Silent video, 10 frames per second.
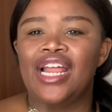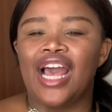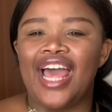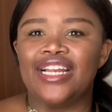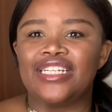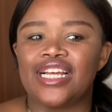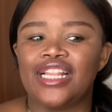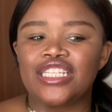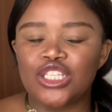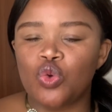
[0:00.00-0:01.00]
And
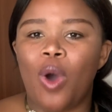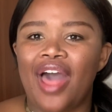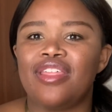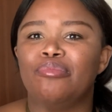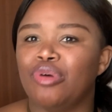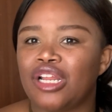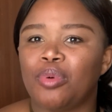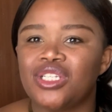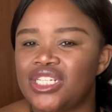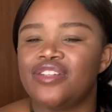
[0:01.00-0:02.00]
this is why then body
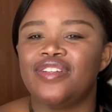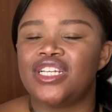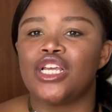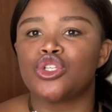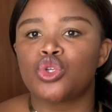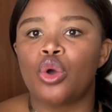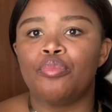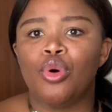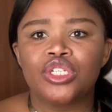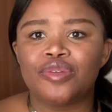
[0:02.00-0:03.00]
positivity is so
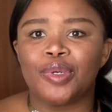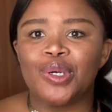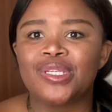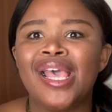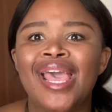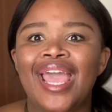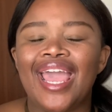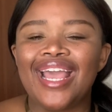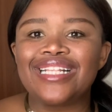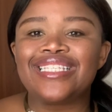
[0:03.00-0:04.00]
important, because
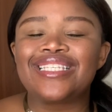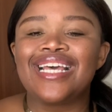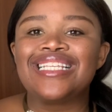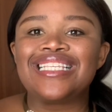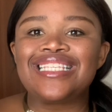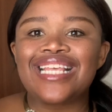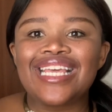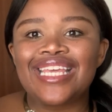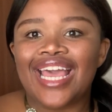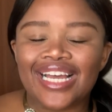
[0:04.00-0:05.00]
it's
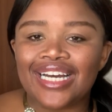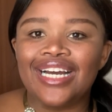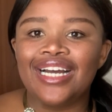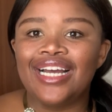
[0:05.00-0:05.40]
seeking